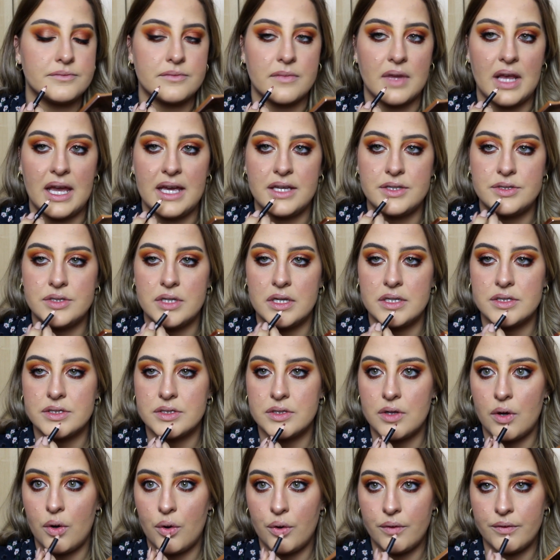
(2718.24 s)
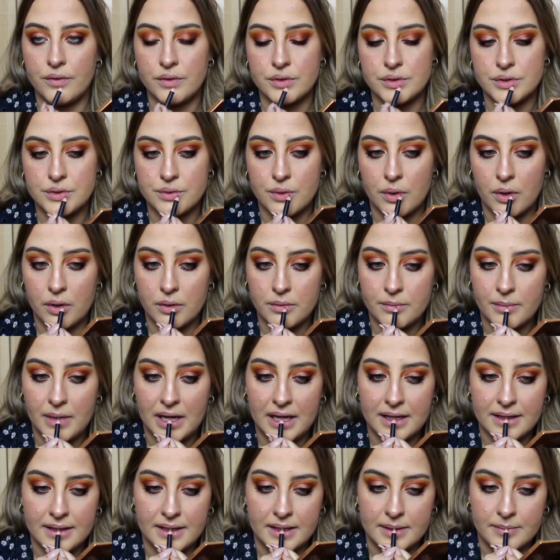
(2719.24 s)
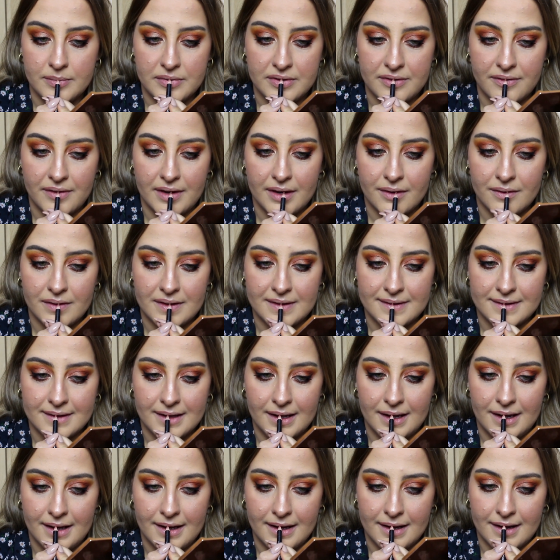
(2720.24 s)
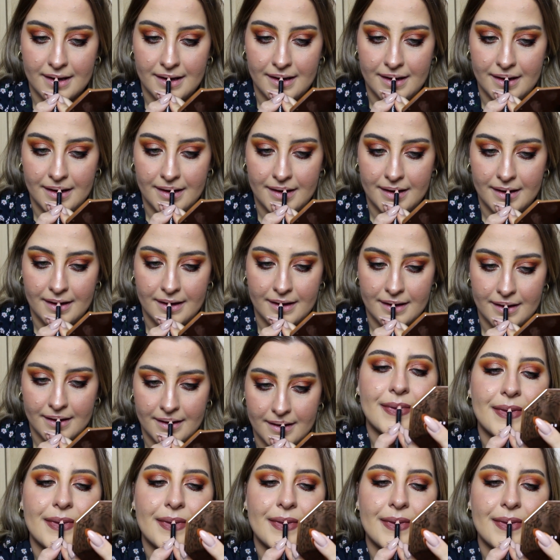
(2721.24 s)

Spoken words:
I just overdraw my lips very slightly.